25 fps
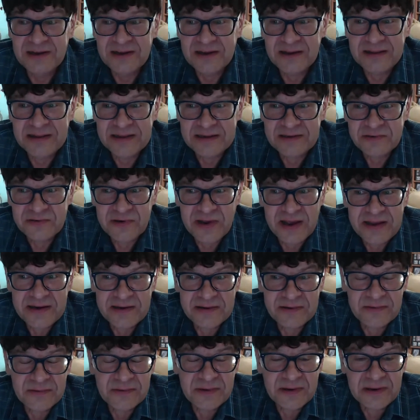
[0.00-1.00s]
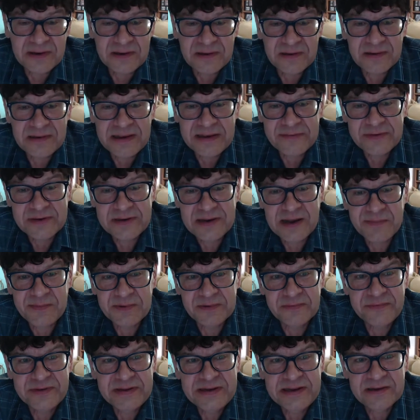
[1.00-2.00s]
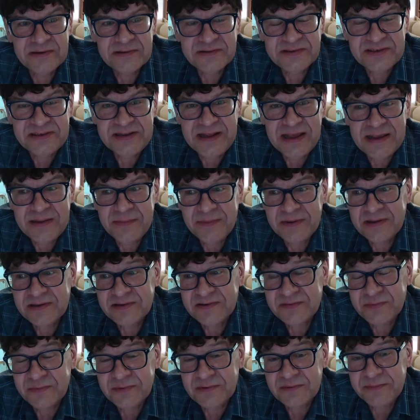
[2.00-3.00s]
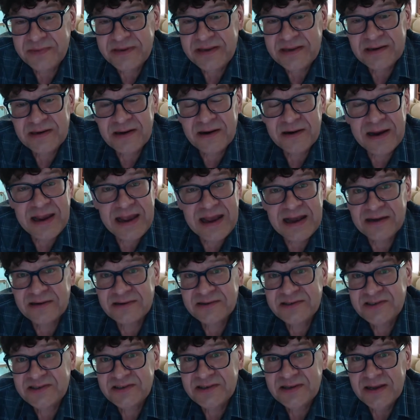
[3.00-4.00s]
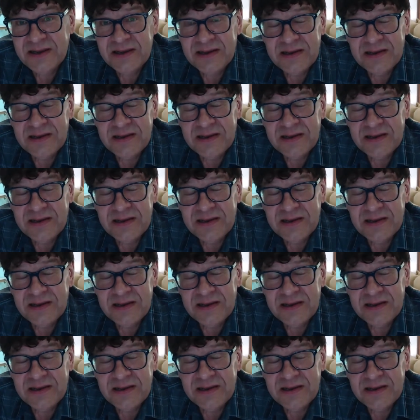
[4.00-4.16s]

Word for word: and then try to uh, have a couple videos a day, because we'll be in our house